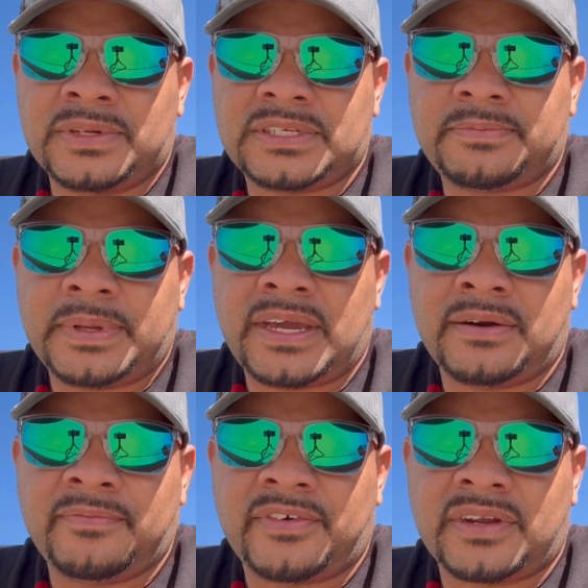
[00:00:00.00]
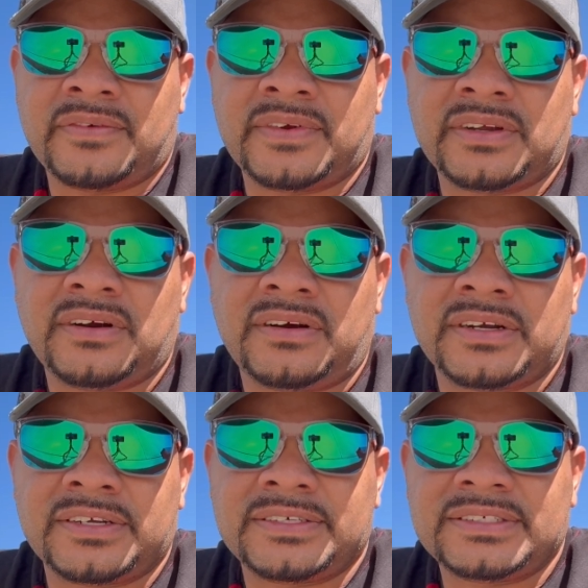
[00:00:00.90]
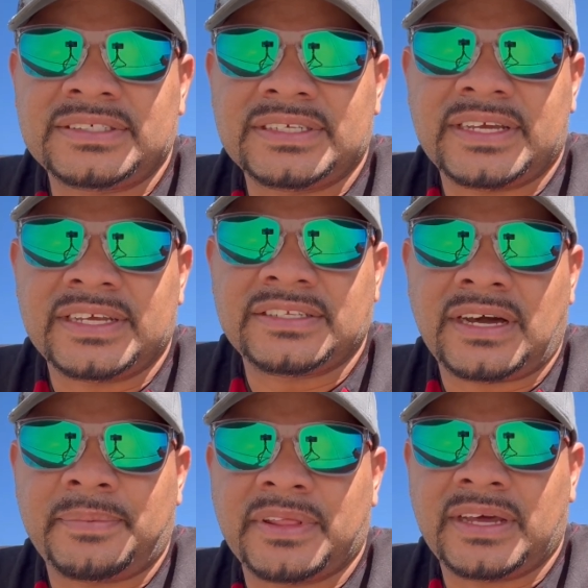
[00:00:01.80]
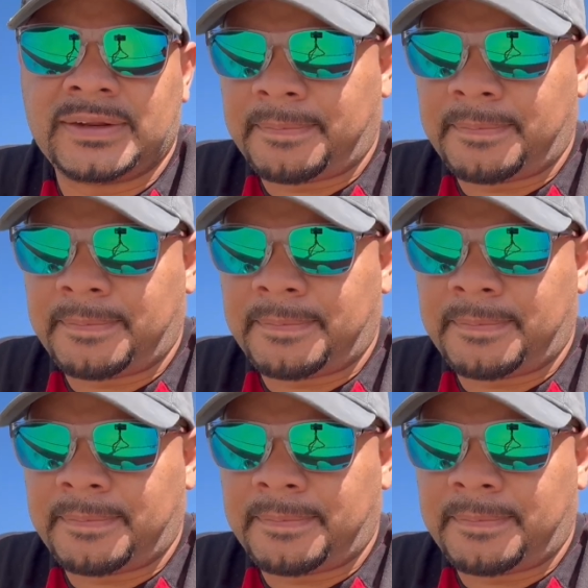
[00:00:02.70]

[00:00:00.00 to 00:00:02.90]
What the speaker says: has become very, very hard. On top of that,